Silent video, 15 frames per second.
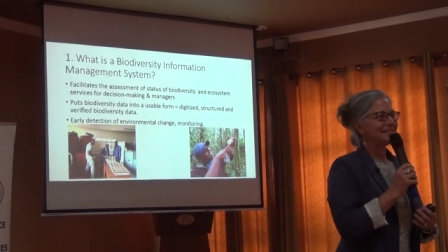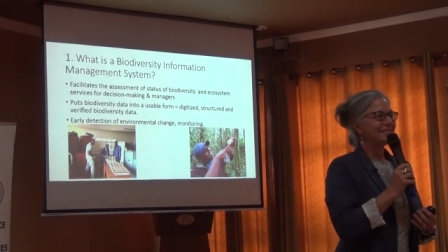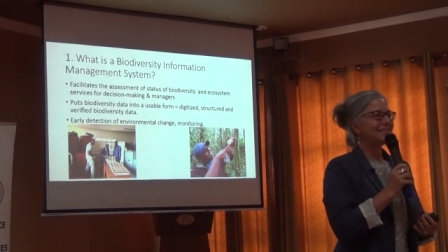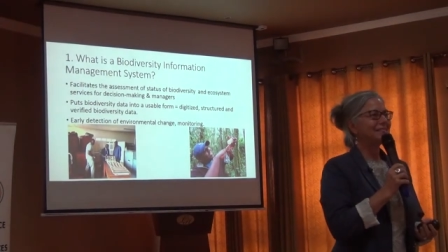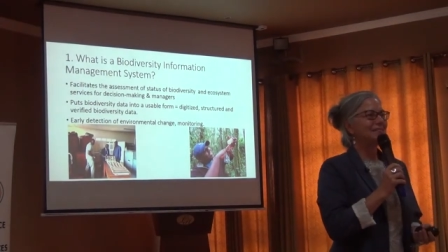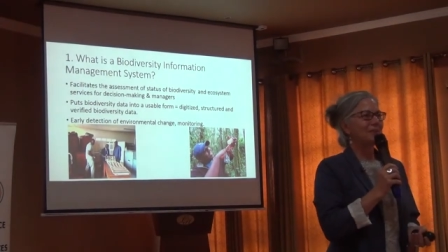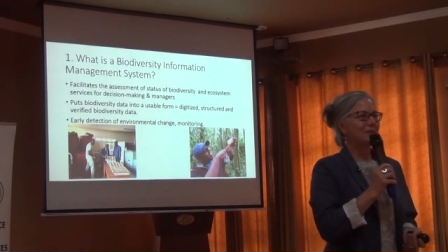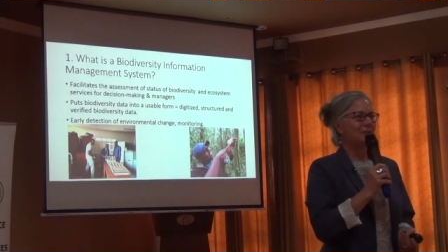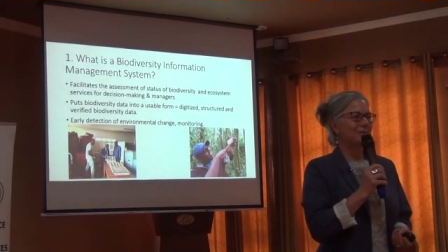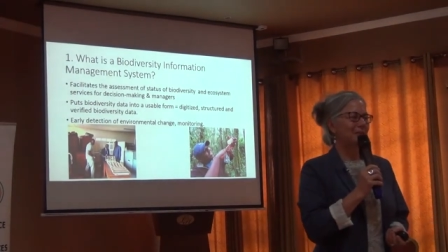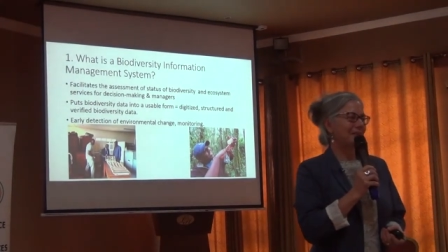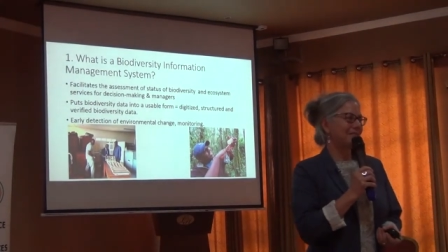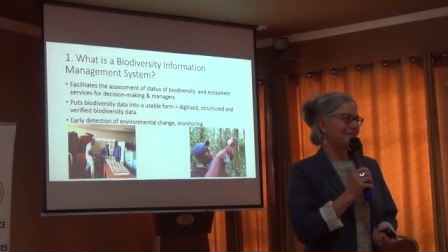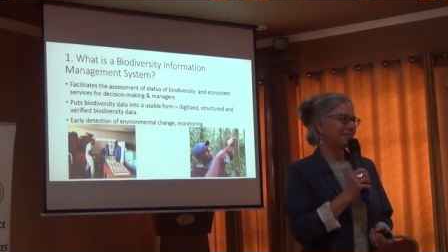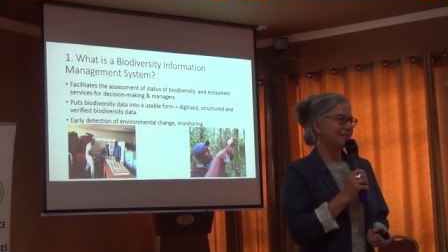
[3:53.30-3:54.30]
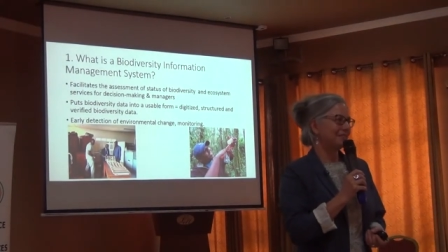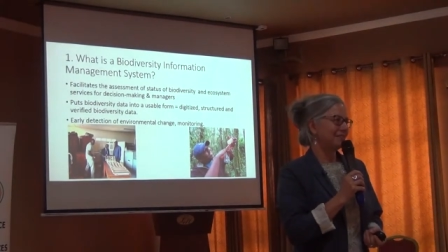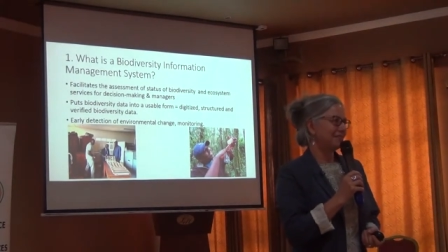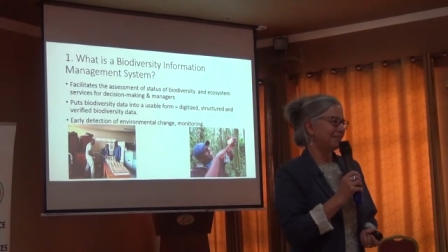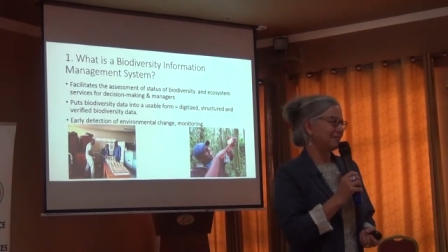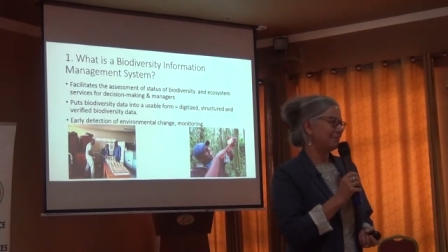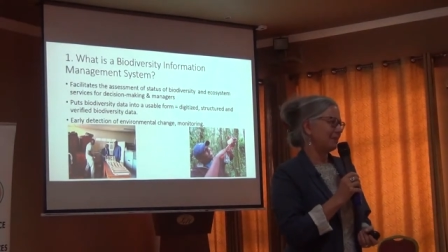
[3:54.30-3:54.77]
didn't know when I
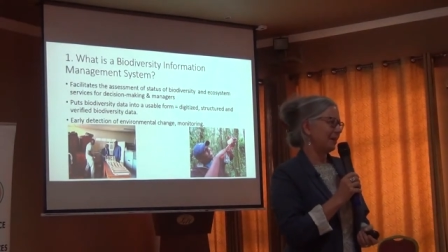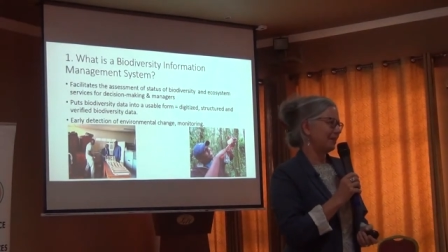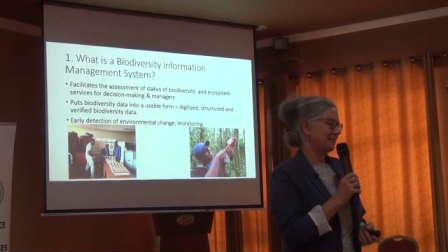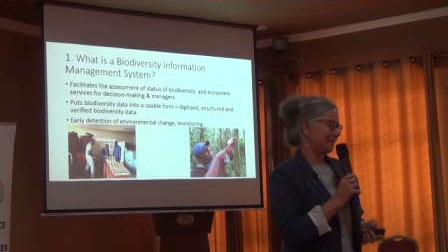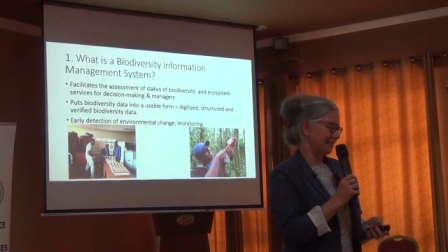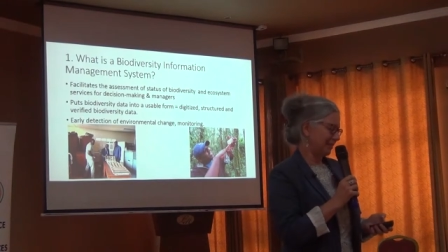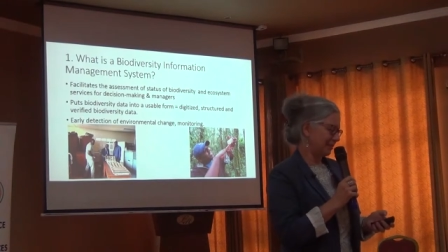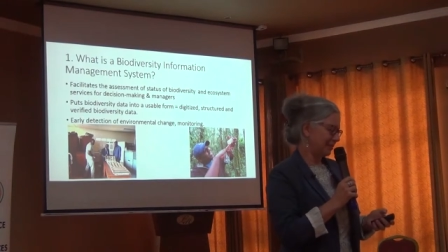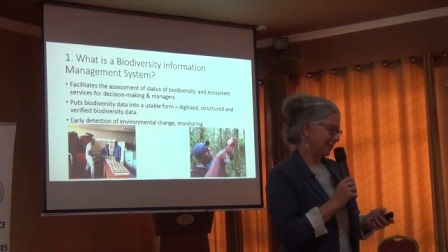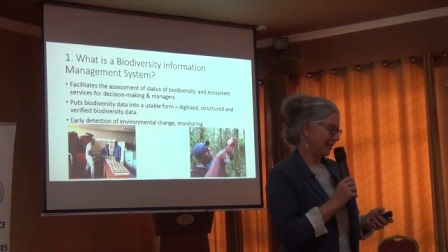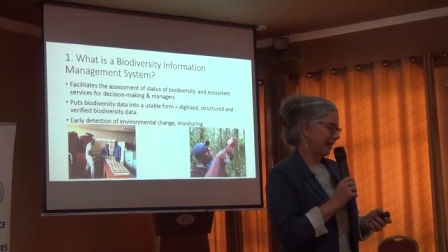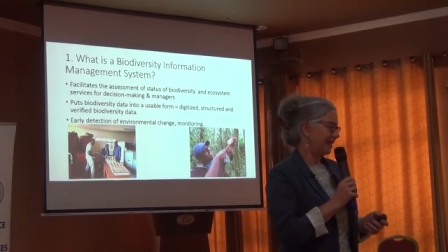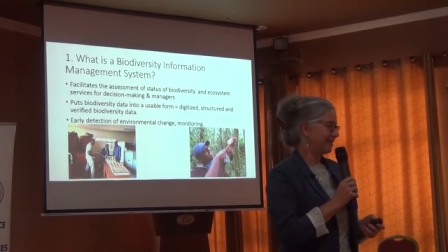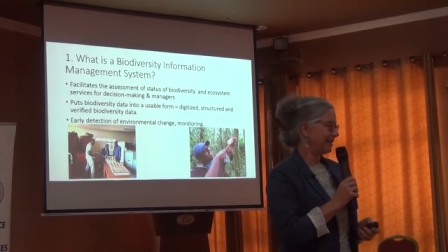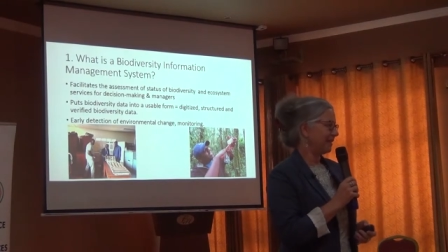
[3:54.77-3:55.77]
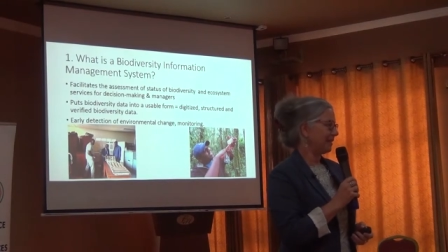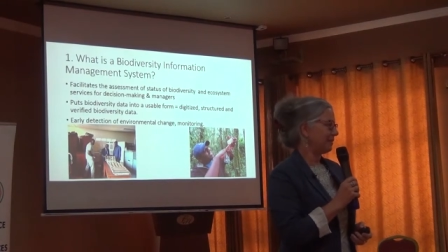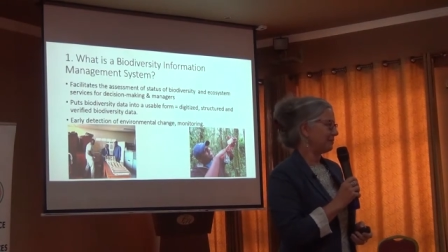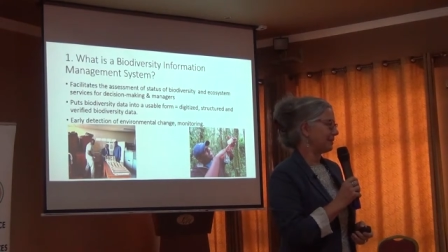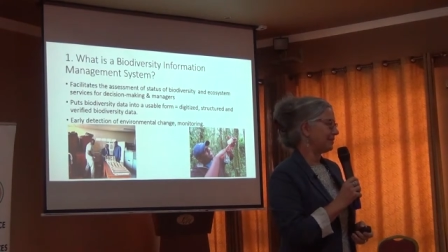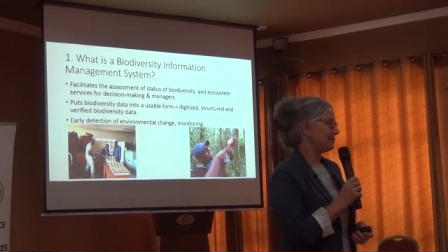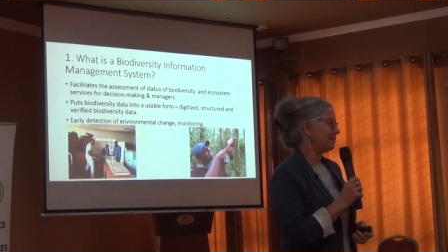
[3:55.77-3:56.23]
started this process. I really had to get
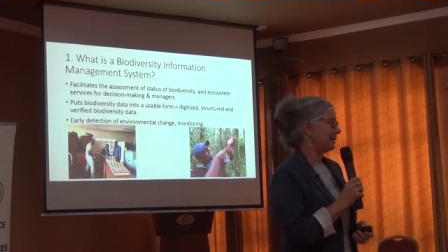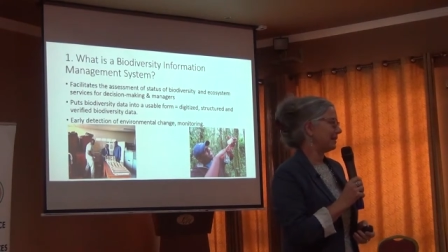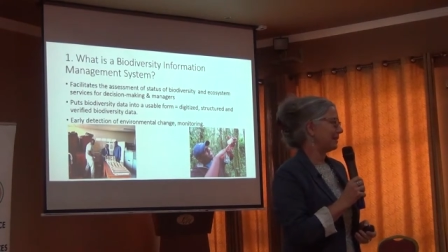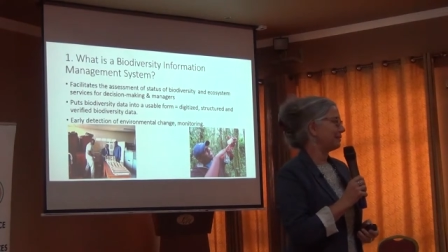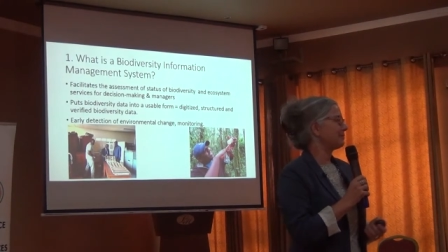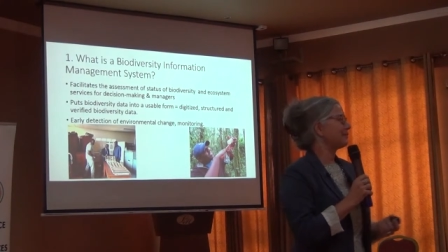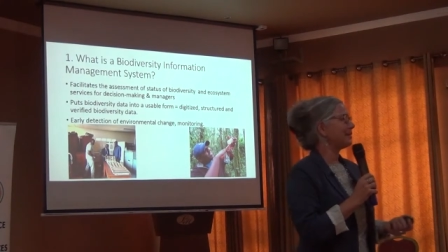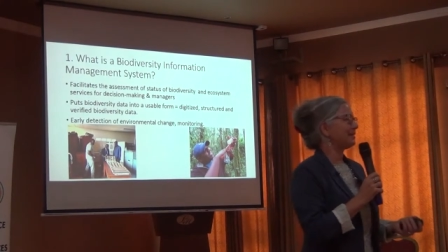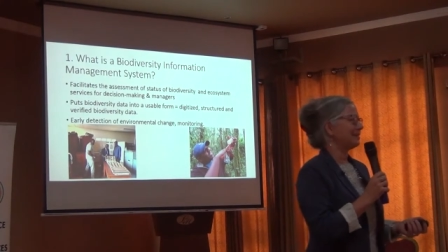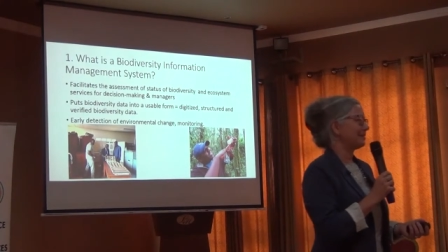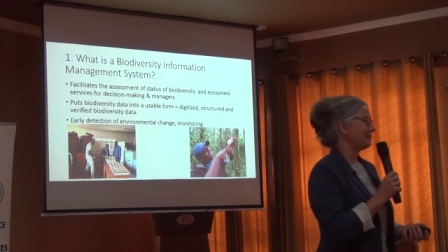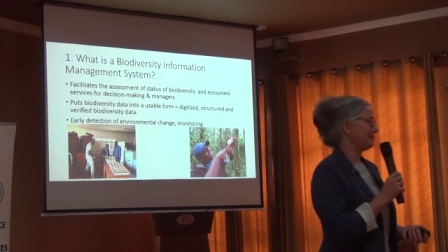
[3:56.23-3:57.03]
up to speed on what is